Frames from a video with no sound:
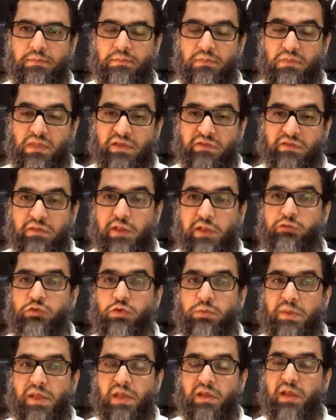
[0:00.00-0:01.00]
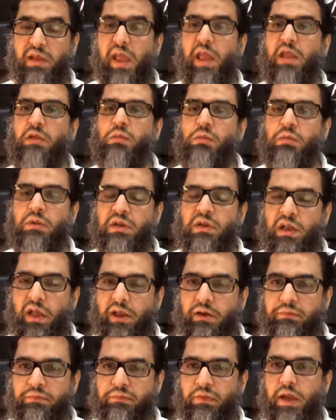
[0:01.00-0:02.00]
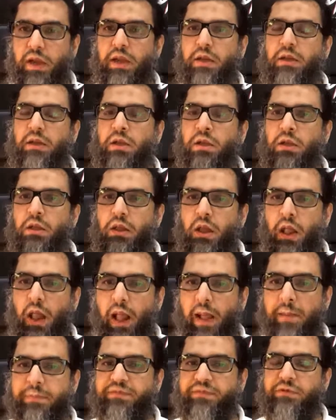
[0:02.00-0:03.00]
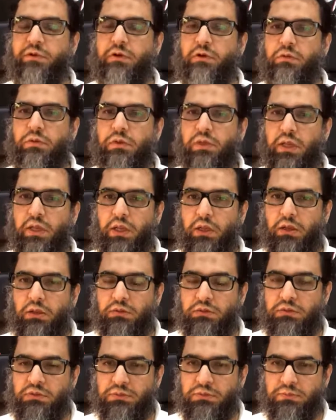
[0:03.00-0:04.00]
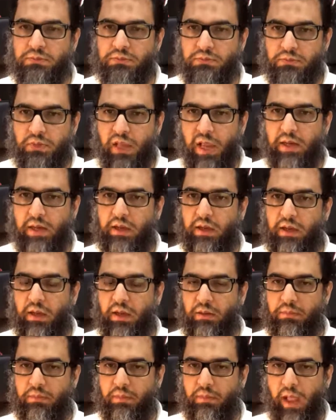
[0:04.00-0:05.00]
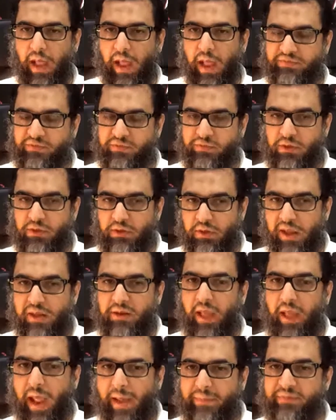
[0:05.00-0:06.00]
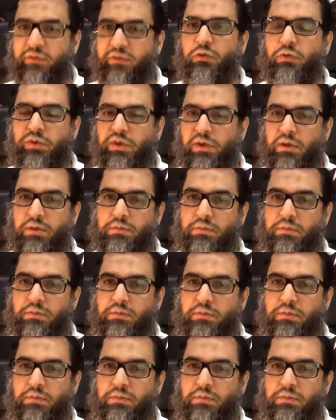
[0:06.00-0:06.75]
This needs to be again clarified absolutely, yani, in absolute terms.